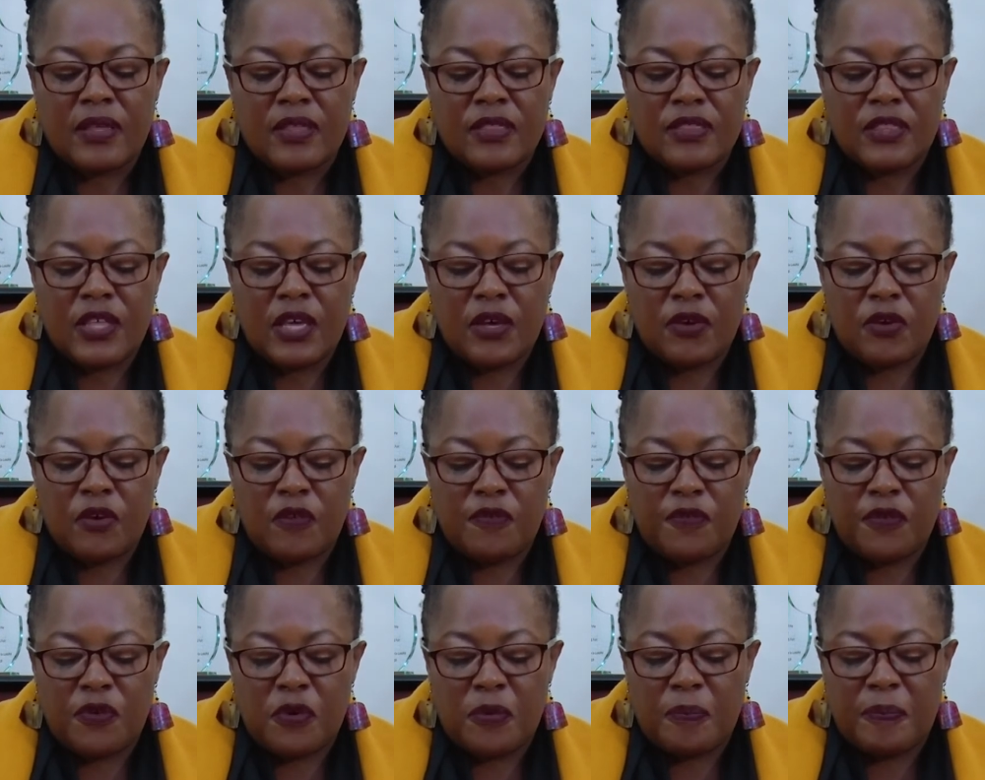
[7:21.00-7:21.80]
Thank you
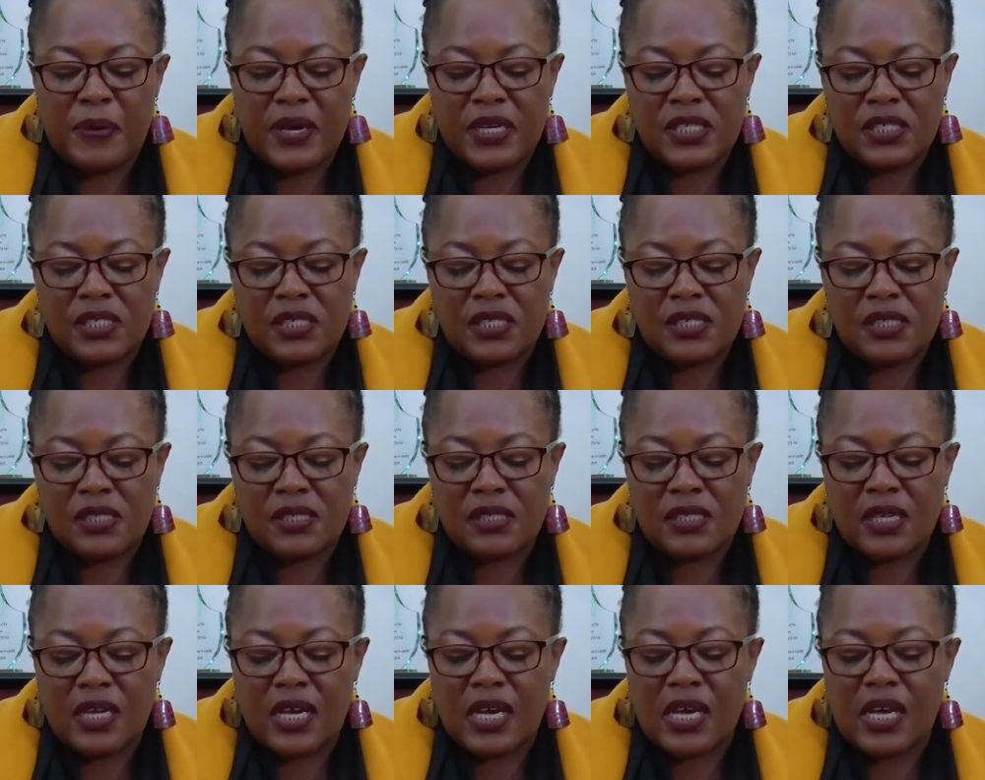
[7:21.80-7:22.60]
for your patience
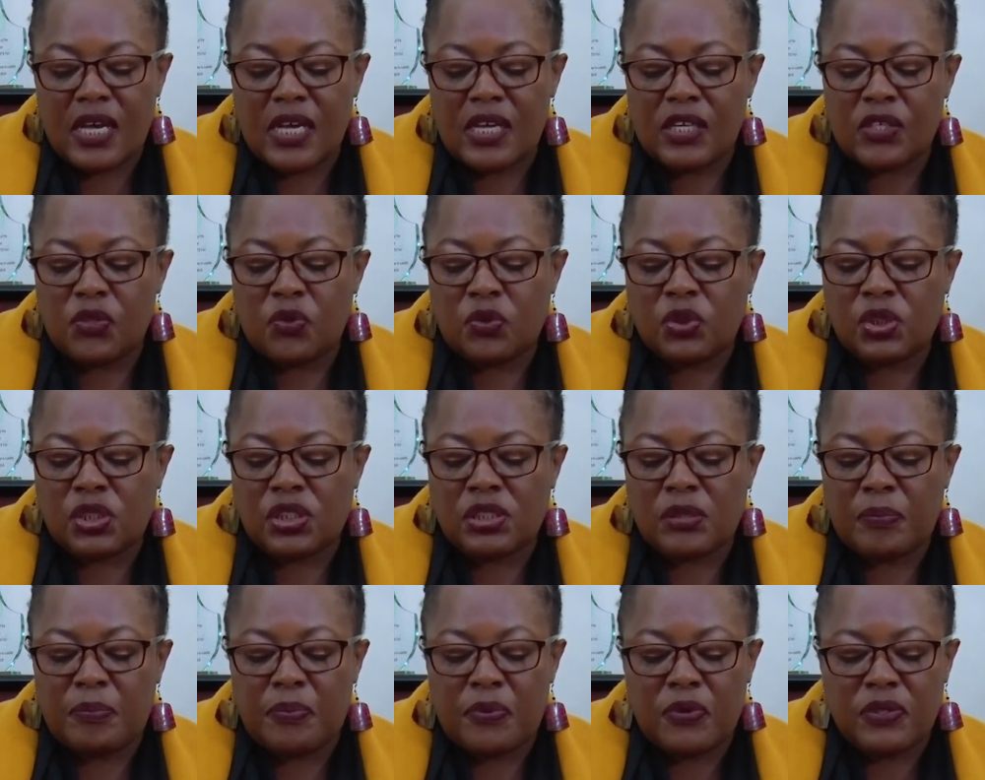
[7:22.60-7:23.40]
and your
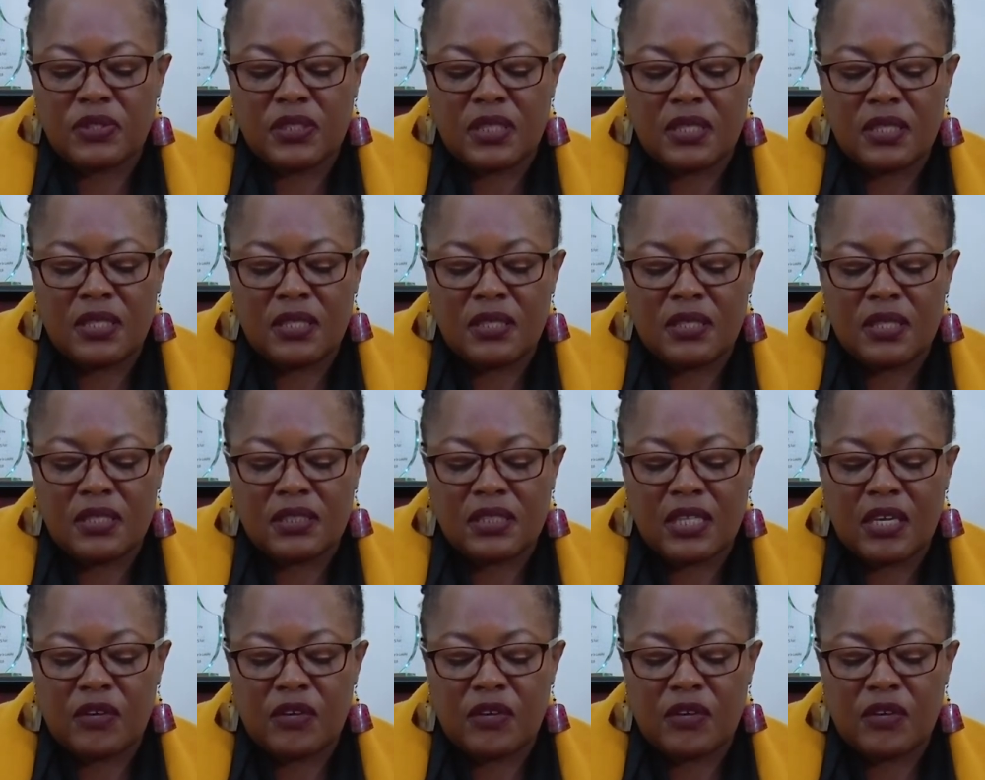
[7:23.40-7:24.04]
support in this